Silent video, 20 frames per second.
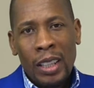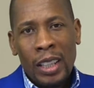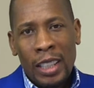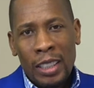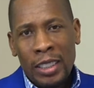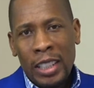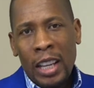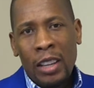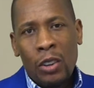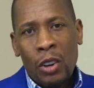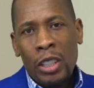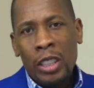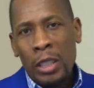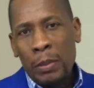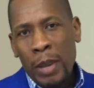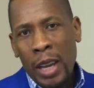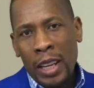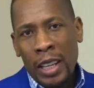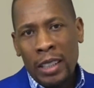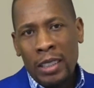is there going
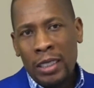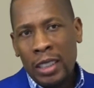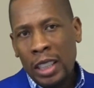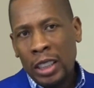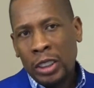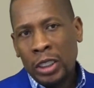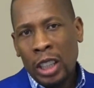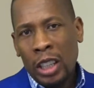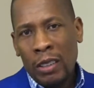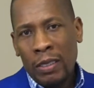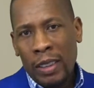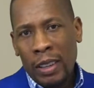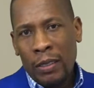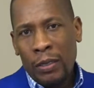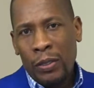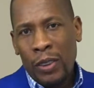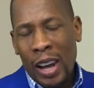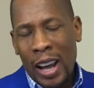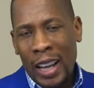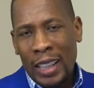to be an extension
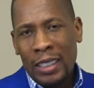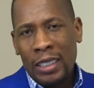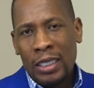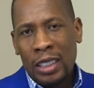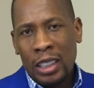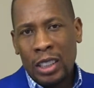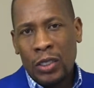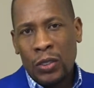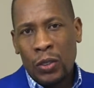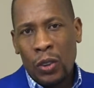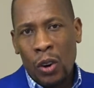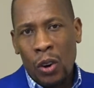for access